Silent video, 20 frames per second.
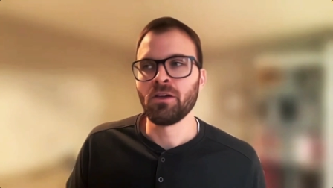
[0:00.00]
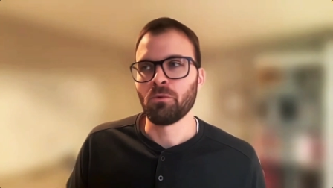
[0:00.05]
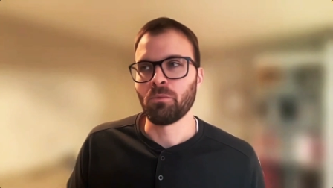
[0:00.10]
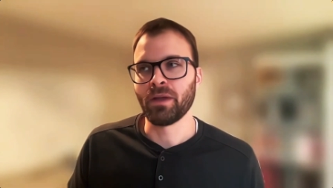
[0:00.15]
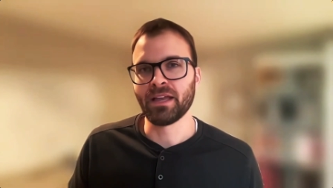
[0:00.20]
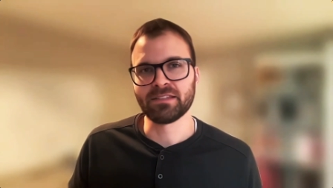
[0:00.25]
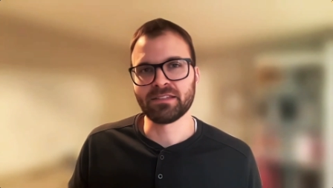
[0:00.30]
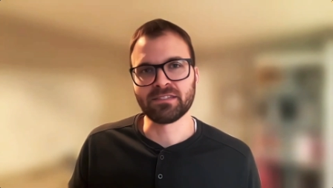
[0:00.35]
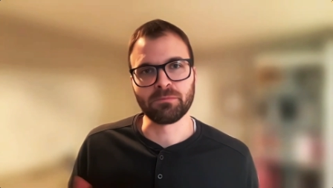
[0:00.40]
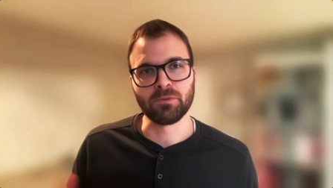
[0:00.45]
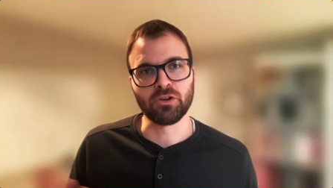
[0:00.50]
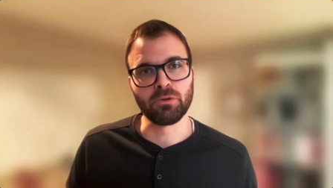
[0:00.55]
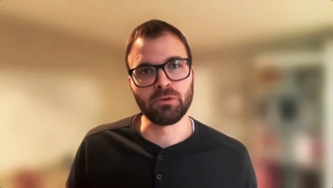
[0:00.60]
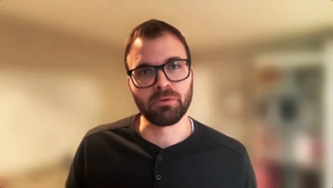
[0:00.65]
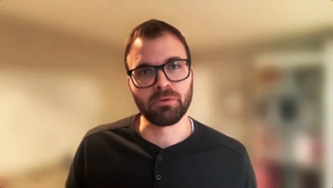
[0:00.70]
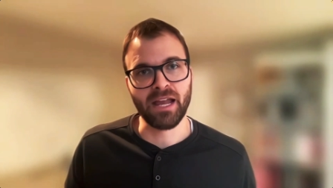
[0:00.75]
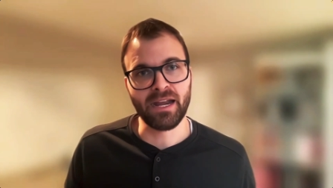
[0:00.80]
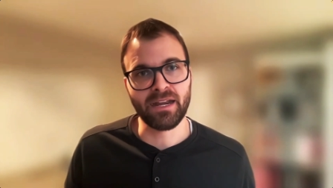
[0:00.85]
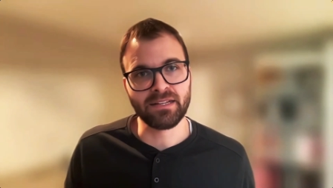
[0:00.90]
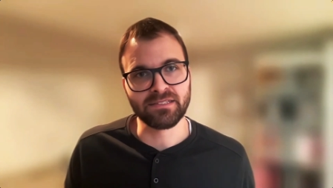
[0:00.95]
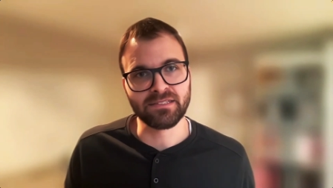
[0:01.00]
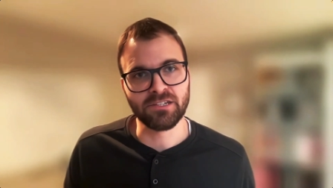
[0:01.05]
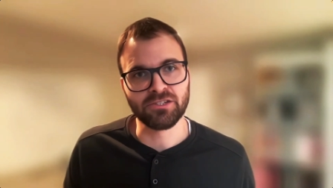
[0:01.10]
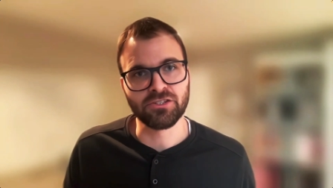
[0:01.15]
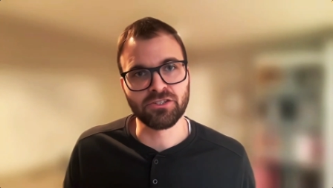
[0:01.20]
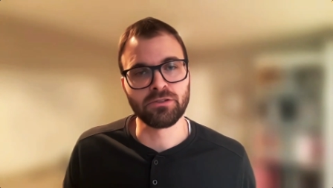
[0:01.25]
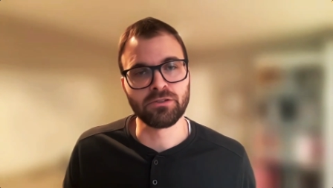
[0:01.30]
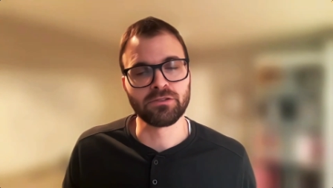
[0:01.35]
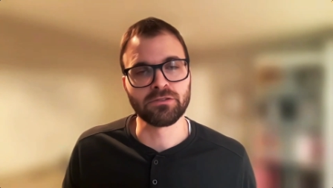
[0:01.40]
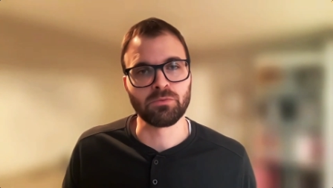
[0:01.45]
We had some Kubernetes
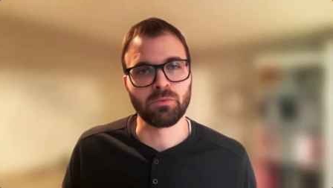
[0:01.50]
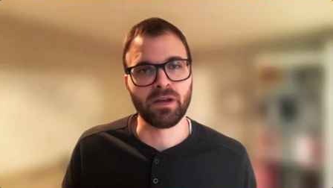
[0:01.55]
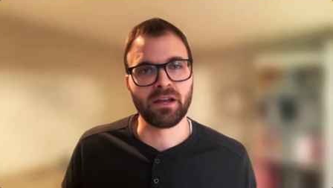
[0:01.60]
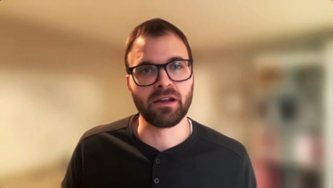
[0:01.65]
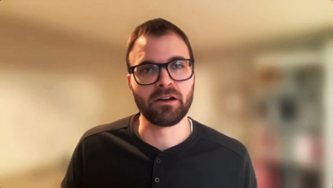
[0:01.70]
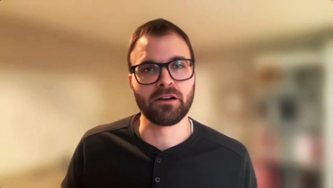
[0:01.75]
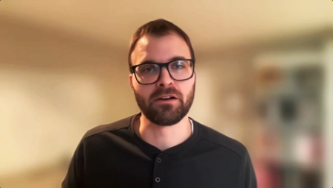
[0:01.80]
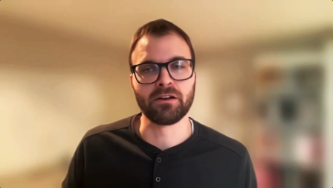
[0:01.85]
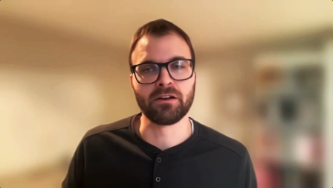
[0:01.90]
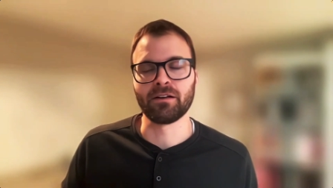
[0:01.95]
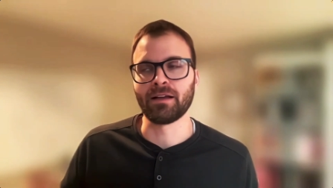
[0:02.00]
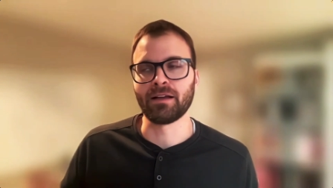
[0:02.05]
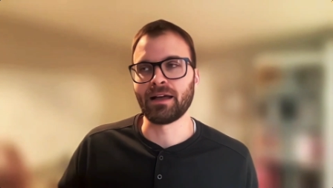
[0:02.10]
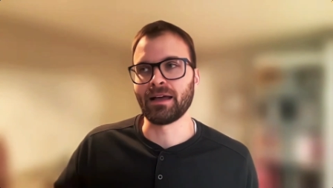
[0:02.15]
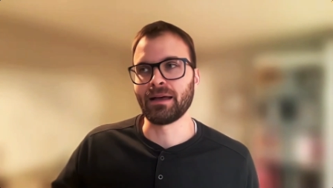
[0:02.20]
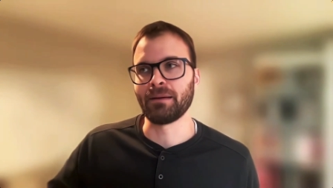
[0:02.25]
issues where